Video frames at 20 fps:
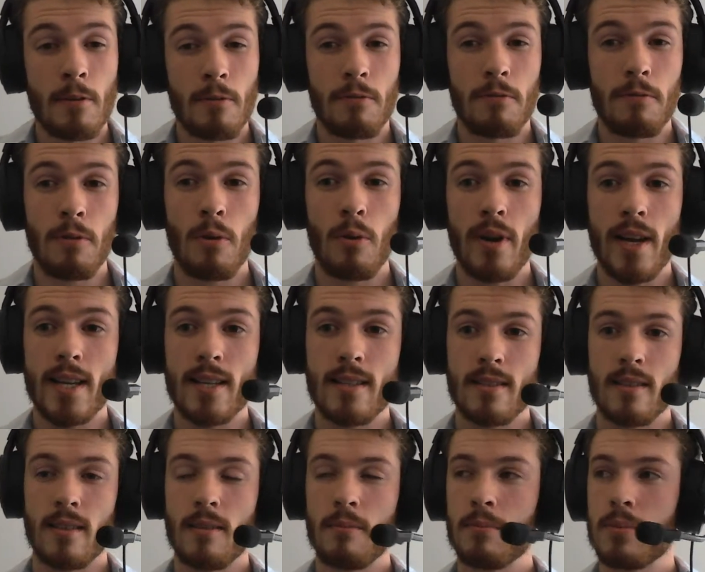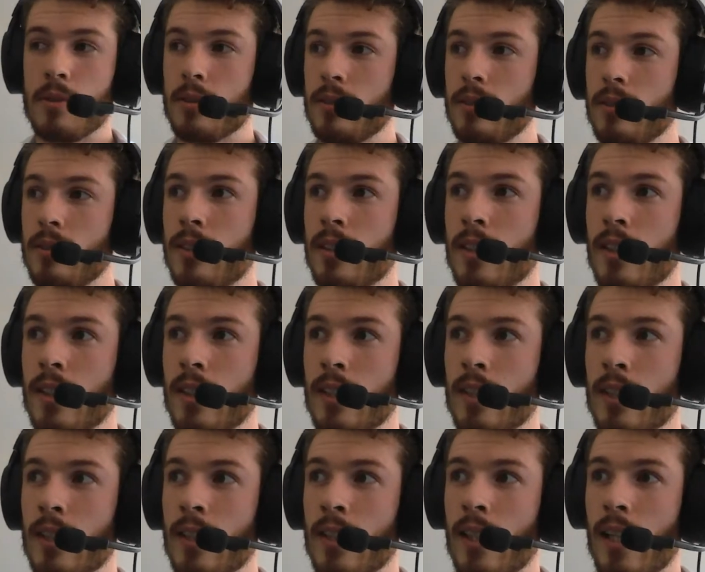For example,
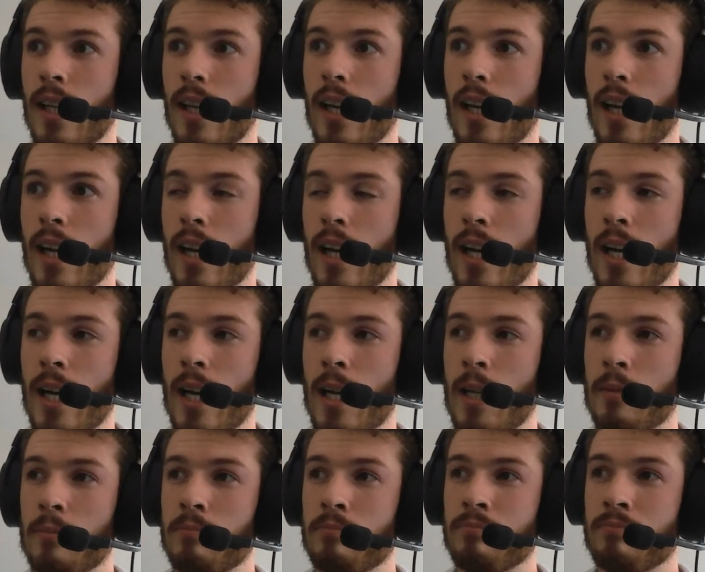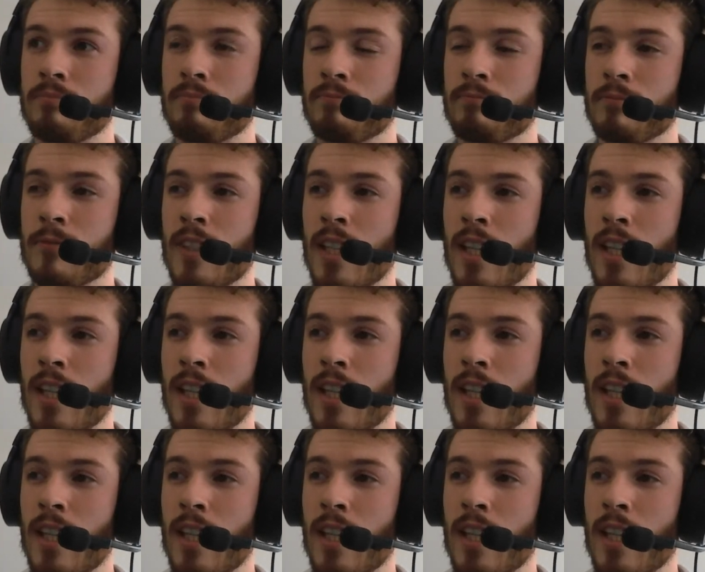I